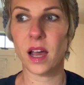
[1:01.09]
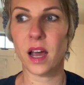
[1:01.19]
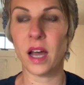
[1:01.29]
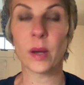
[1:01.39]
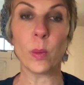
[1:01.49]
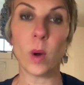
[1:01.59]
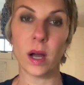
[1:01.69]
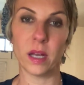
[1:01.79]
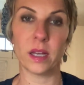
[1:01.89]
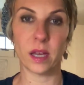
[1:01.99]
I
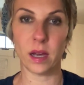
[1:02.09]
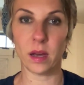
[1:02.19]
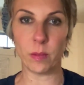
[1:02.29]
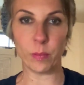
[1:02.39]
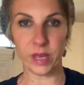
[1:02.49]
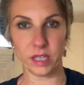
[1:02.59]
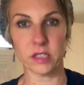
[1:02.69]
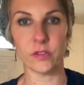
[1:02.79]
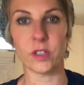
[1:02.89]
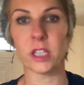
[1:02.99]
want a
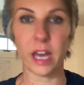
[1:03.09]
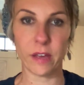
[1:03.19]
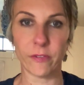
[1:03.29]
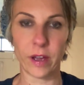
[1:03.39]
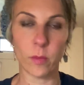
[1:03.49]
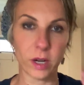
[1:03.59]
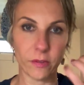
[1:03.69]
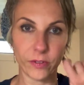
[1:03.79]
peaceful life. I want to